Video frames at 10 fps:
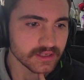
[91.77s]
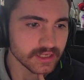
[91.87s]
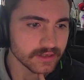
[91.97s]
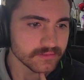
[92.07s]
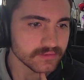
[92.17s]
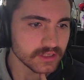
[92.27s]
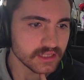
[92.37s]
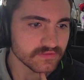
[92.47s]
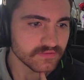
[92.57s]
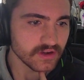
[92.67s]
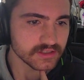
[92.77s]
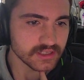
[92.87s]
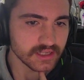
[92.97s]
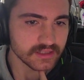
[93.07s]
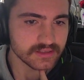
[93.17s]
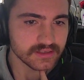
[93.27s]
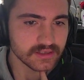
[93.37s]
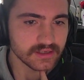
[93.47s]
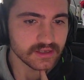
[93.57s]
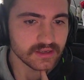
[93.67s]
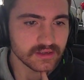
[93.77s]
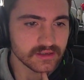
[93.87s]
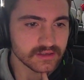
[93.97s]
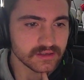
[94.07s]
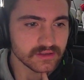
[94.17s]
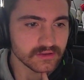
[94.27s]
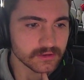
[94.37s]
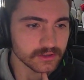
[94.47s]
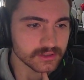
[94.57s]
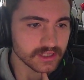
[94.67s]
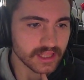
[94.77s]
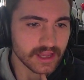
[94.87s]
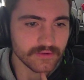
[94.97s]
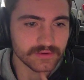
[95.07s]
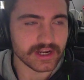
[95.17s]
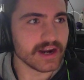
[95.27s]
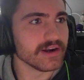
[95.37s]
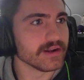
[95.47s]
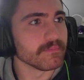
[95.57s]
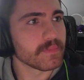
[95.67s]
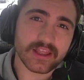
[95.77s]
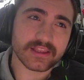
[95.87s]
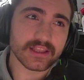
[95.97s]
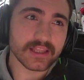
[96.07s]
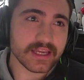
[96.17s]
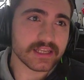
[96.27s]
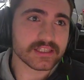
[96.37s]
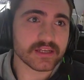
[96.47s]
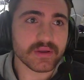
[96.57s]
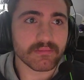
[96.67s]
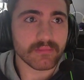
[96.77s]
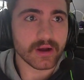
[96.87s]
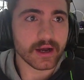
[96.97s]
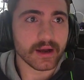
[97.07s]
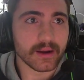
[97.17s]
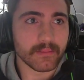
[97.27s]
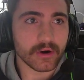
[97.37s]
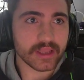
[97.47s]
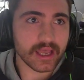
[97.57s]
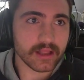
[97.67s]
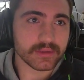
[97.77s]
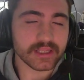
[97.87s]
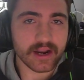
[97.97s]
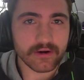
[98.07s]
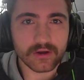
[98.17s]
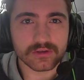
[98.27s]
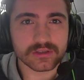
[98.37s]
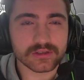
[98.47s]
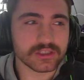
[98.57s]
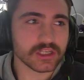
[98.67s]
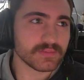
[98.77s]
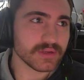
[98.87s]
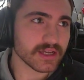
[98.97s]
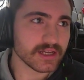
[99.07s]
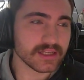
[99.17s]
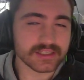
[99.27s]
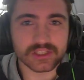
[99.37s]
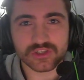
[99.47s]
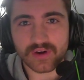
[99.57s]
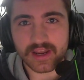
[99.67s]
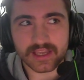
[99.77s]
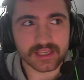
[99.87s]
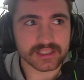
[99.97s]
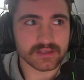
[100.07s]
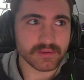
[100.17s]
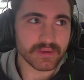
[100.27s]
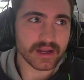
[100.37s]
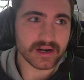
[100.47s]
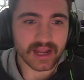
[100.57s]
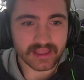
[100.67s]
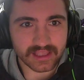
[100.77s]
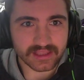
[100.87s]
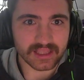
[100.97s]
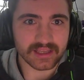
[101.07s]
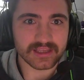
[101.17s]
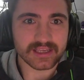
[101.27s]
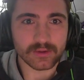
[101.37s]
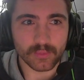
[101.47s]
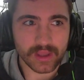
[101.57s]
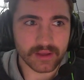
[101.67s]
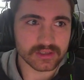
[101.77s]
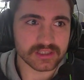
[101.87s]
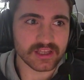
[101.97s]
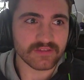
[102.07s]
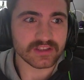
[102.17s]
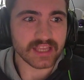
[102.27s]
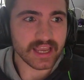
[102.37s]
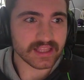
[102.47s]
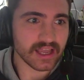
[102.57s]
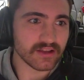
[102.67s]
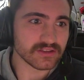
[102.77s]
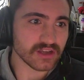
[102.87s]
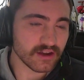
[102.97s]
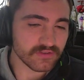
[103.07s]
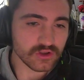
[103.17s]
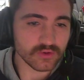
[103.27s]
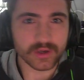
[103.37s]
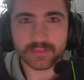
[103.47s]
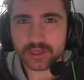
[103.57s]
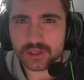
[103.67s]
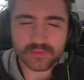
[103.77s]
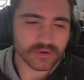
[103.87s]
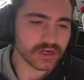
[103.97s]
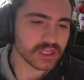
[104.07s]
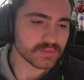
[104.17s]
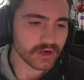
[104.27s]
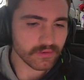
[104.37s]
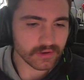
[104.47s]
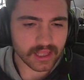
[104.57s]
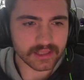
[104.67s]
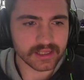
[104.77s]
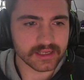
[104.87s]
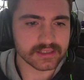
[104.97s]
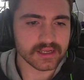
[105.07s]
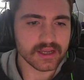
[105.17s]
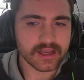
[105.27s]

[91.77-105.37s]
Yeah, he hasn't fought since. Looks like that retired him. The lean is going to be Markel Mederos, just because his striking is going to be better, and I think that he'll be able to stuff the takedowns of Hubbard. But Hubbard is pretty relentless.